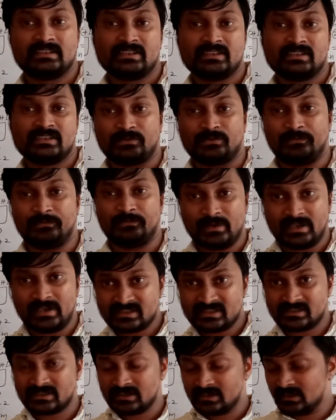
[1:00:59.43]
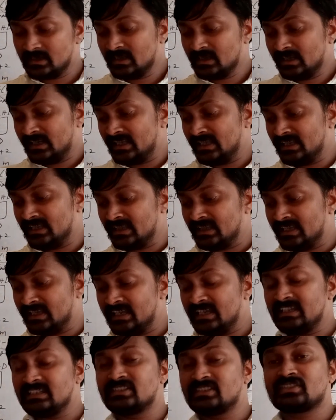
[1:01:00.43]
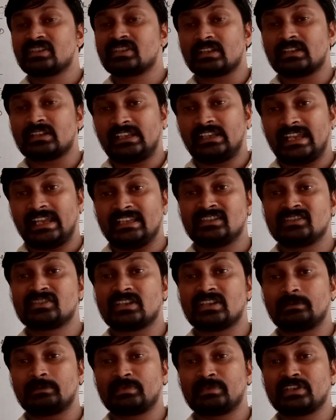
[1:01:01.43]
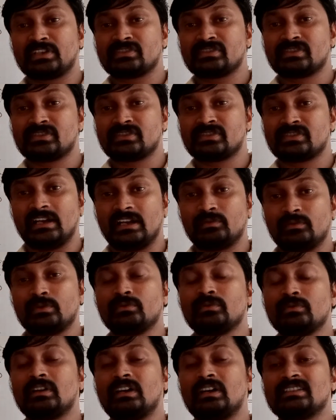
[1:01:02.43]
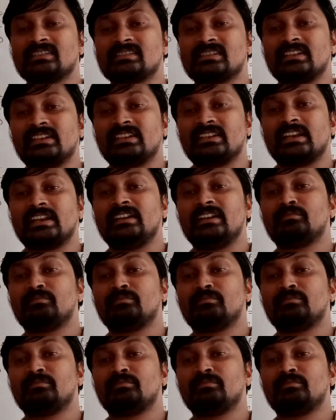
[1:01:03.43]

So first, in these 10 chapters, you have to concentrate